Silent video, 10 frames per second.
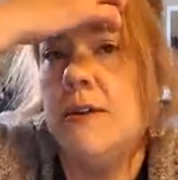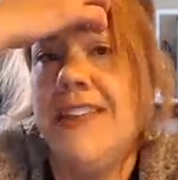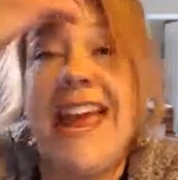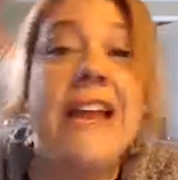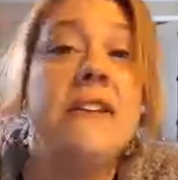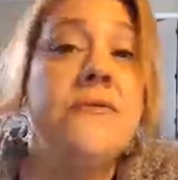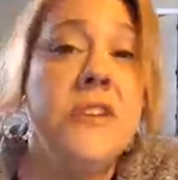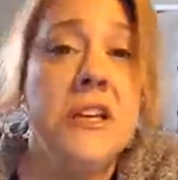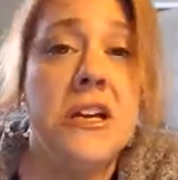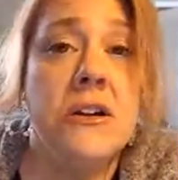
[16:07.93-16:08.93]
the end of the
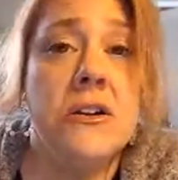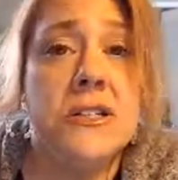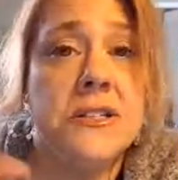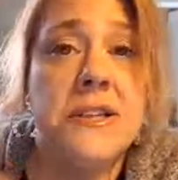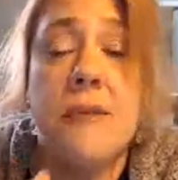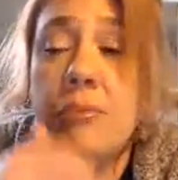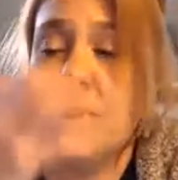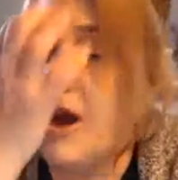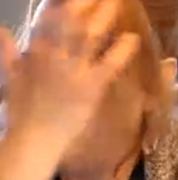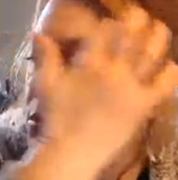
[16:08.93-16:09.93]
year, December,
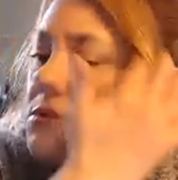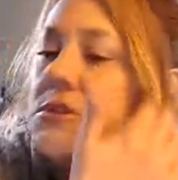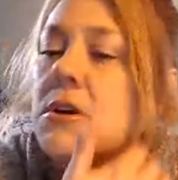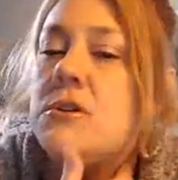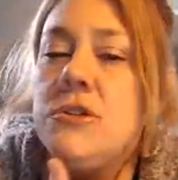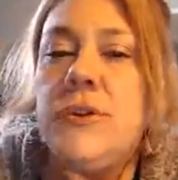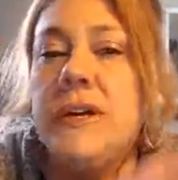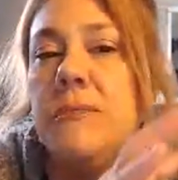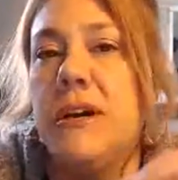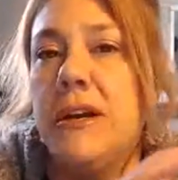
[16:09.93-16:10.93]
I will start
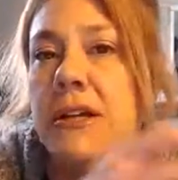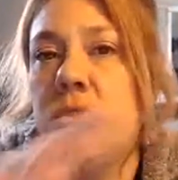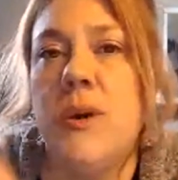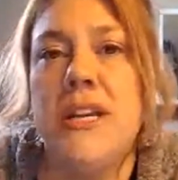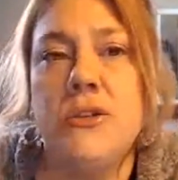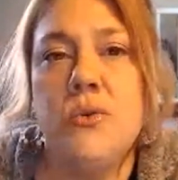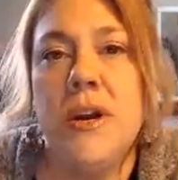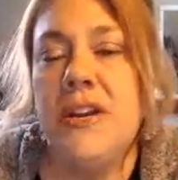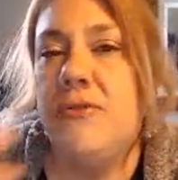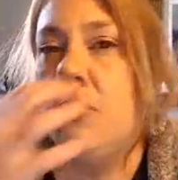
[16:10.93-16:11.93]
doing my
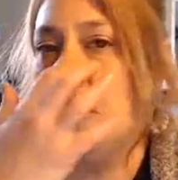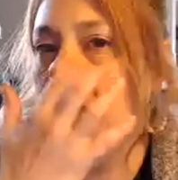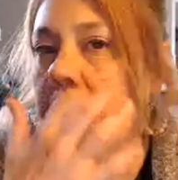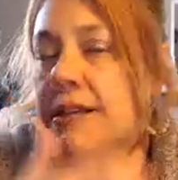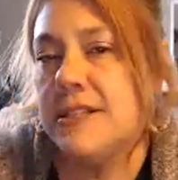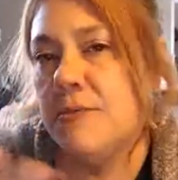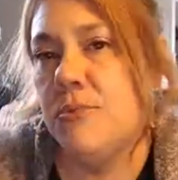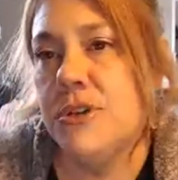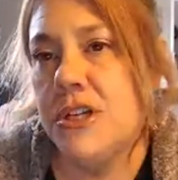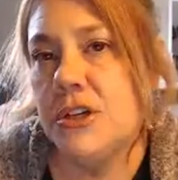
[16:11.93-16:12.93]
2020 forecast and
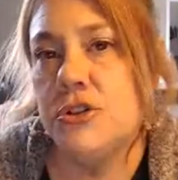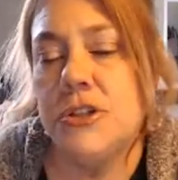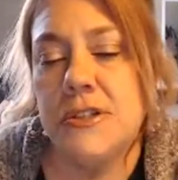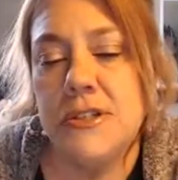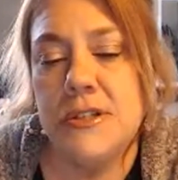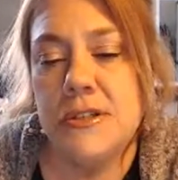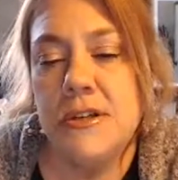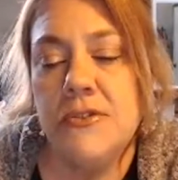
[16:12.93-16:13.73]
predictions